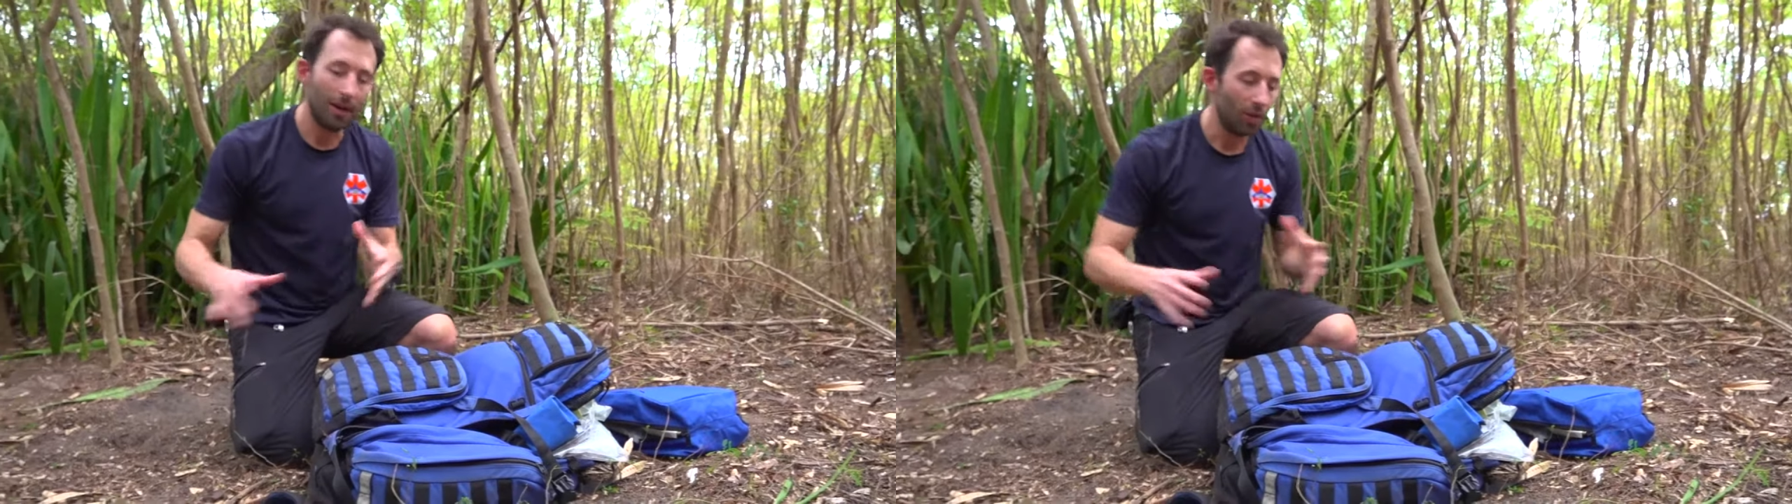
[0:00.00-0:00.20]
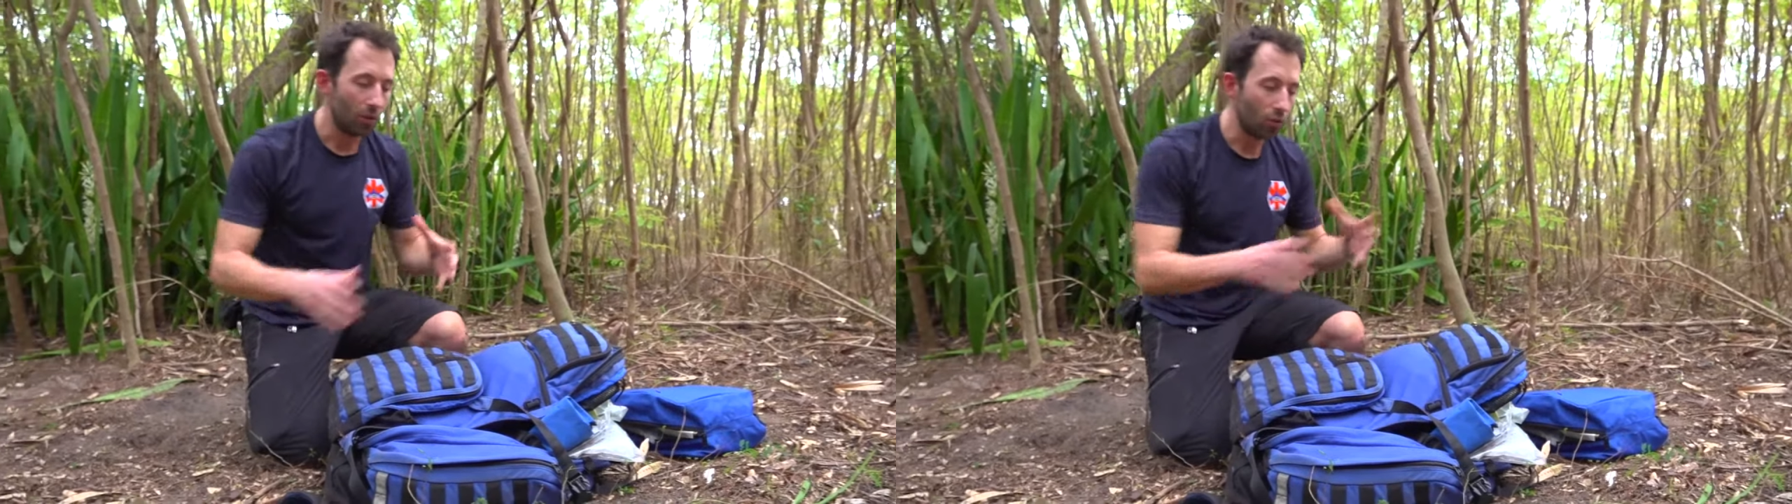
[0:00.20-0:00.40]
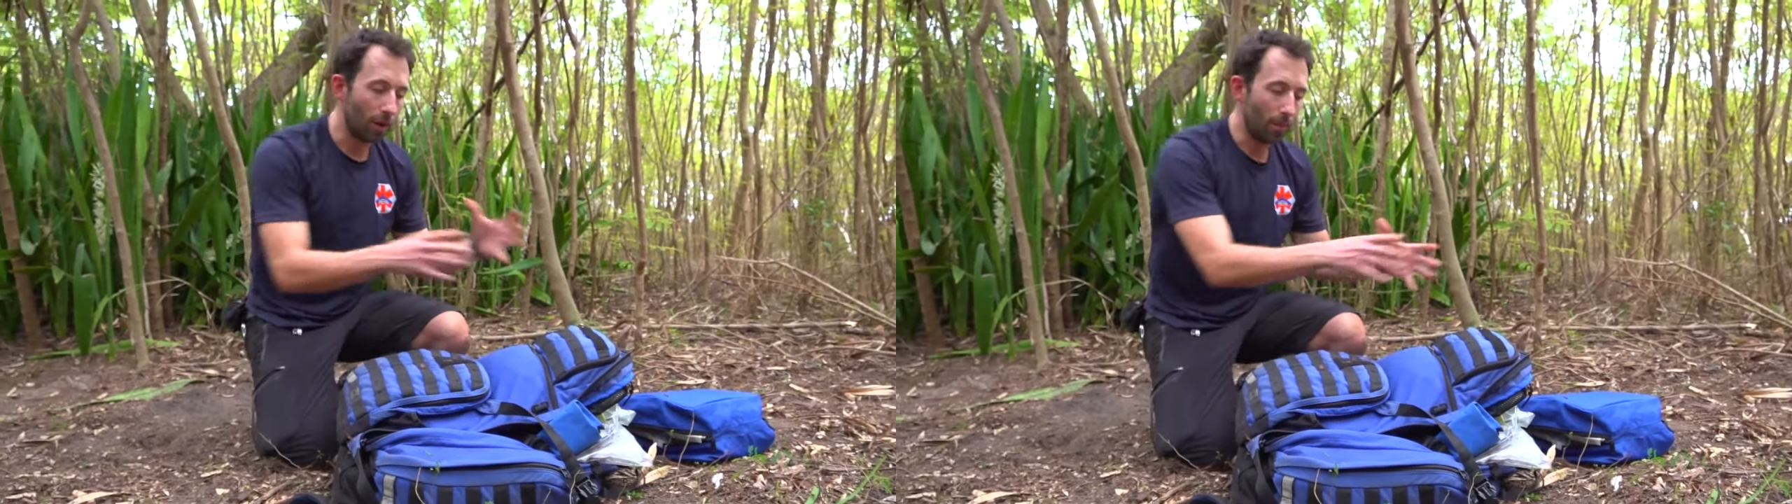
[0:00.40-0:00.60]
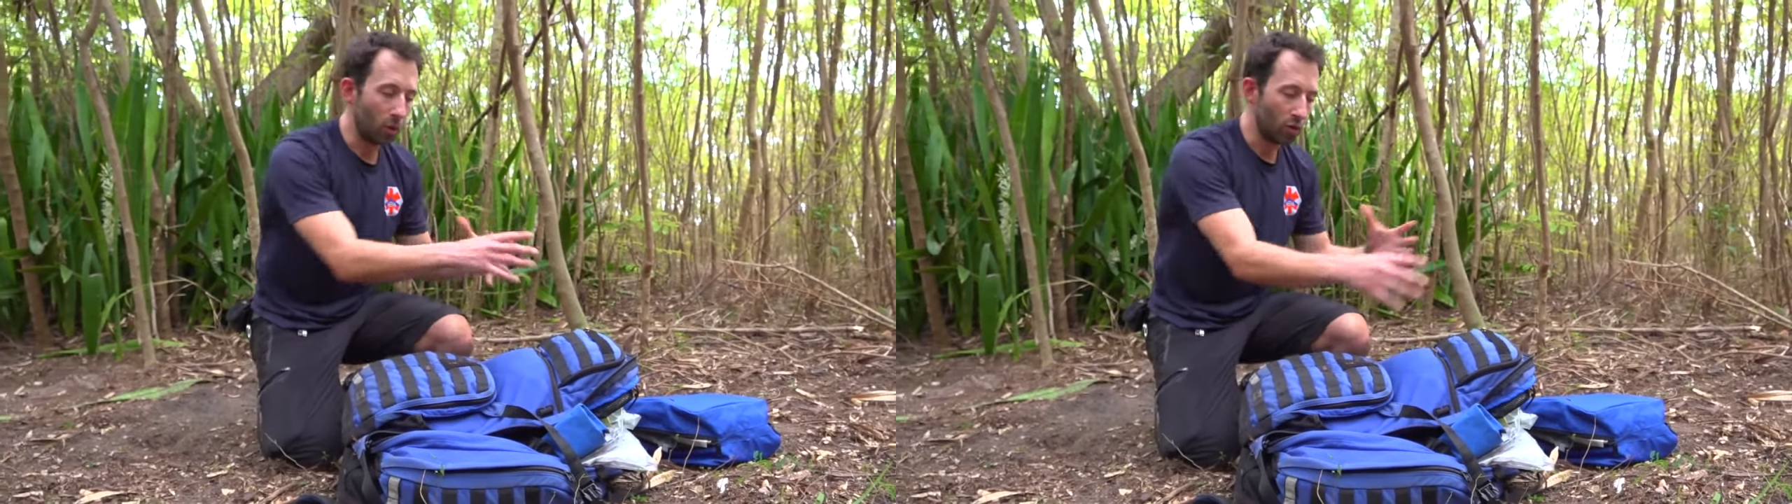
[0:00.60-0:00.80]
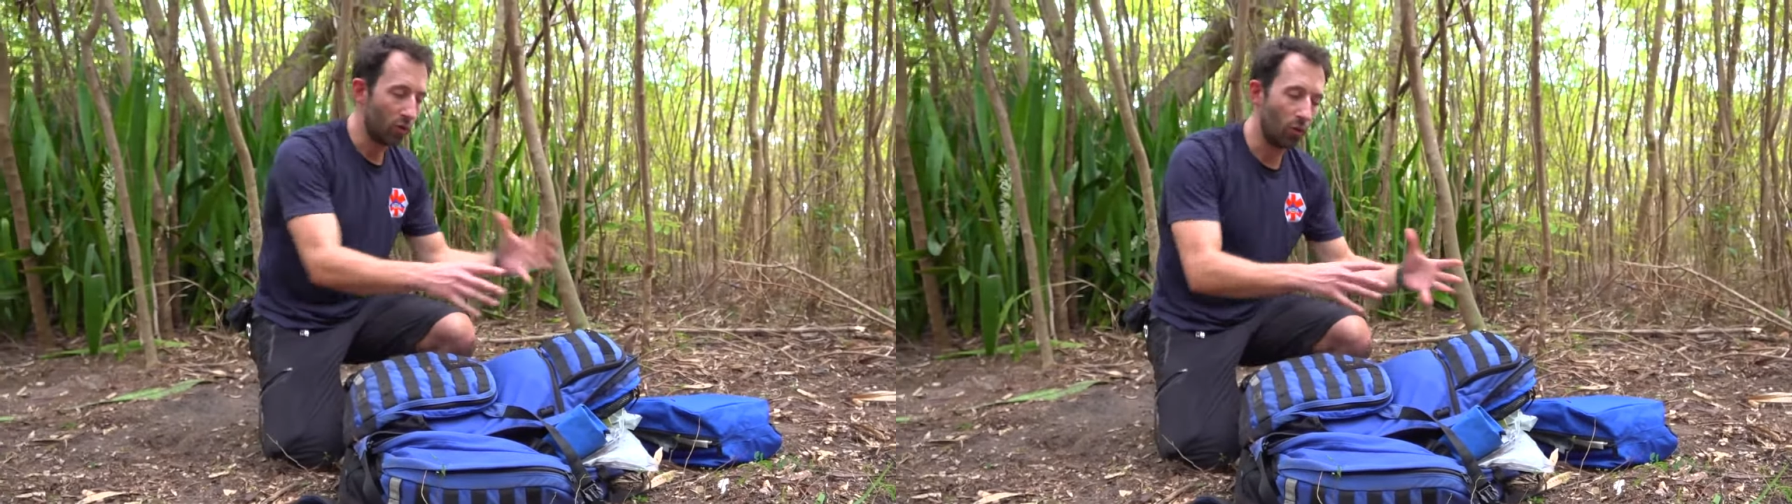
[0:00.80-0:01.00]
the right
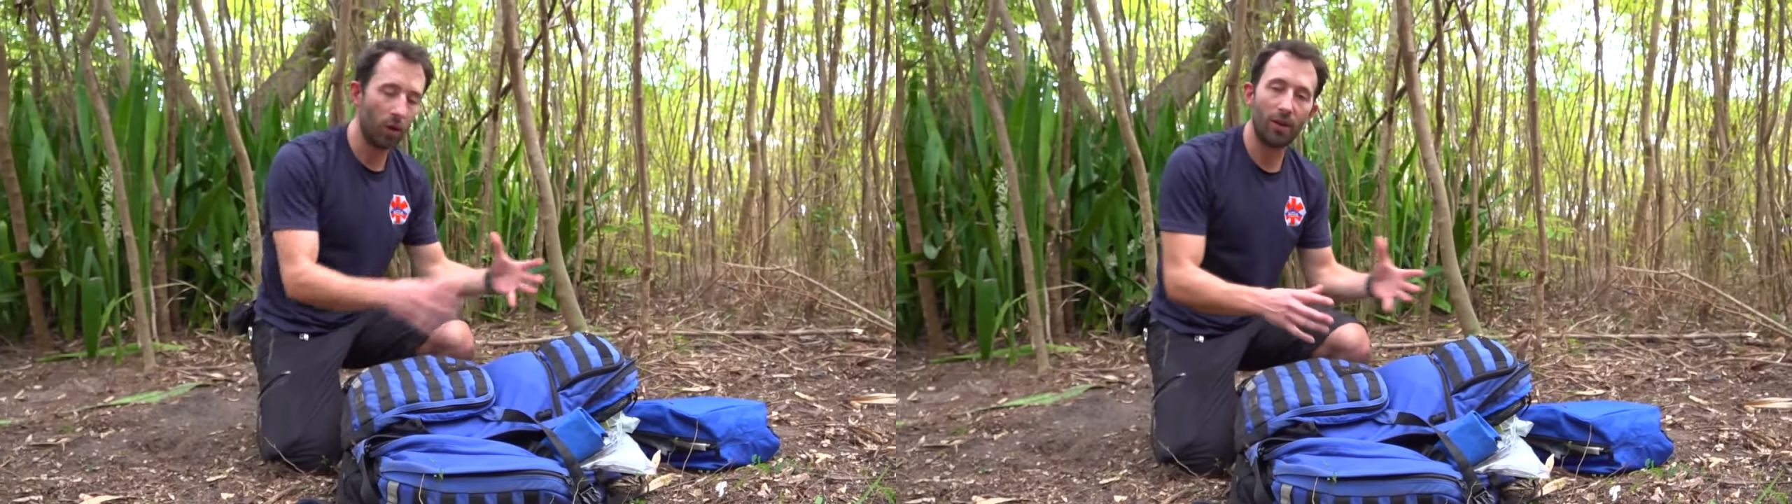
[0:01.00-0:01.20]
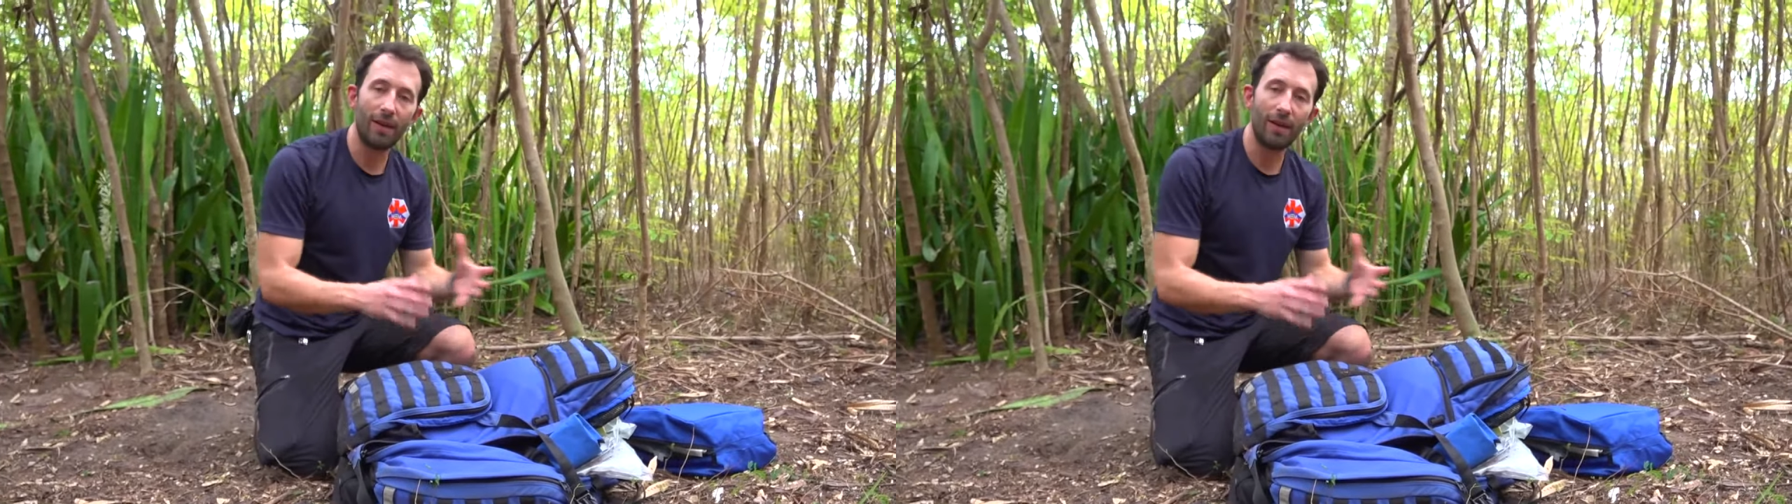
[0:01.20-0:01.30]
module for what you